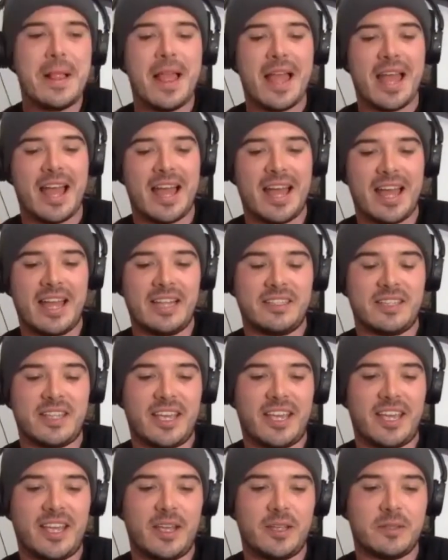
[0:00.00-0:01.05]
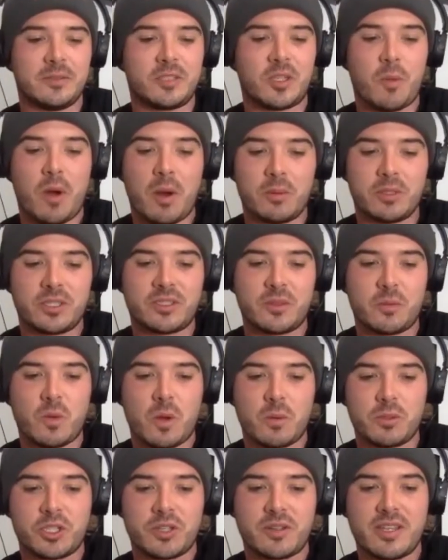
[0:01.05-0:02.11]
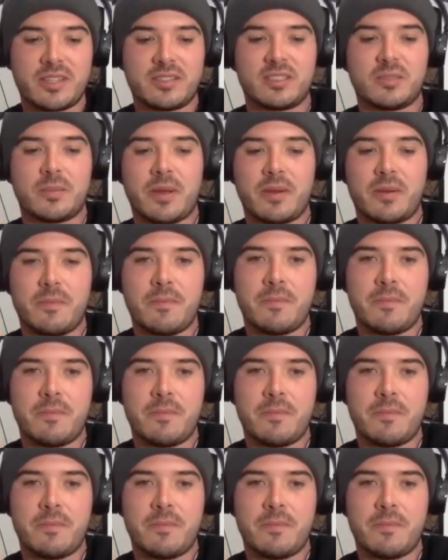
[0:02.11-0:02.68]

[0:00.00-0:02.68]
And so what was your thesis about?